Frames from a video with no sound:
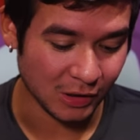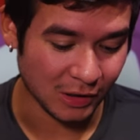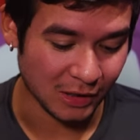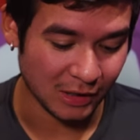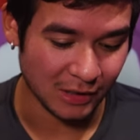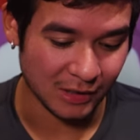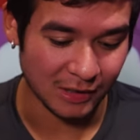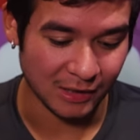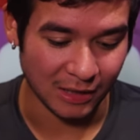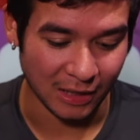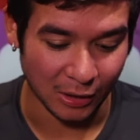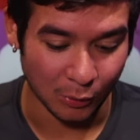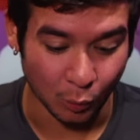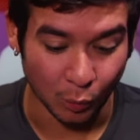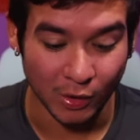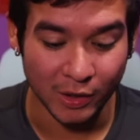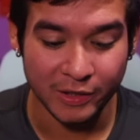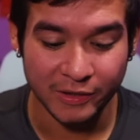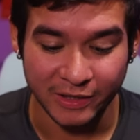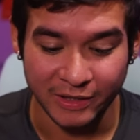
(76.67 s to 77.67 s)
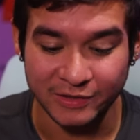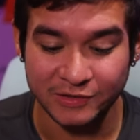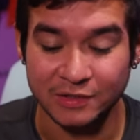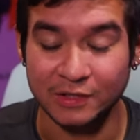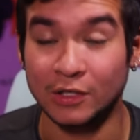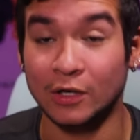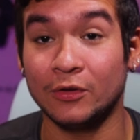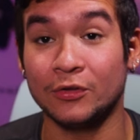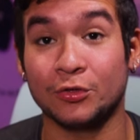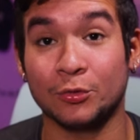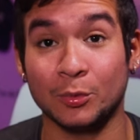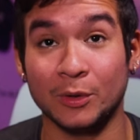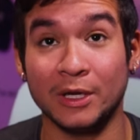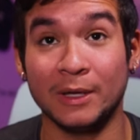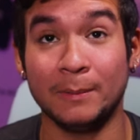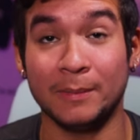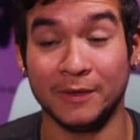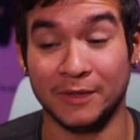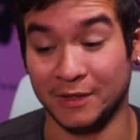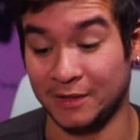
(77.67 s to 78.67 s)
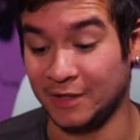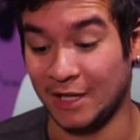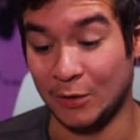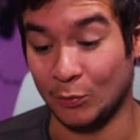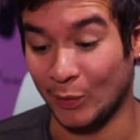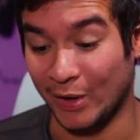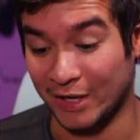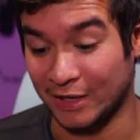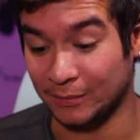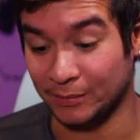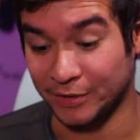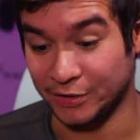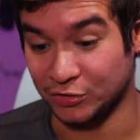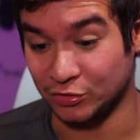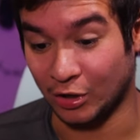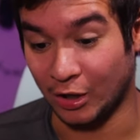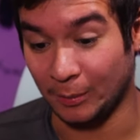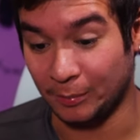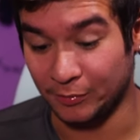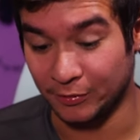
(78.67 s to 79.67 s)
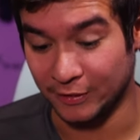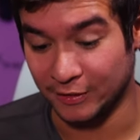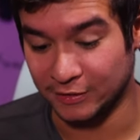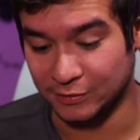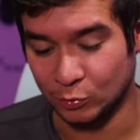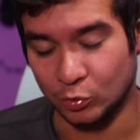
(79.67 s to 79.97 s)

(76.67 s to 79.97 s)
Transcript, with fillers: I wanted the Insta360 GO 3, but then they randomly dropped this.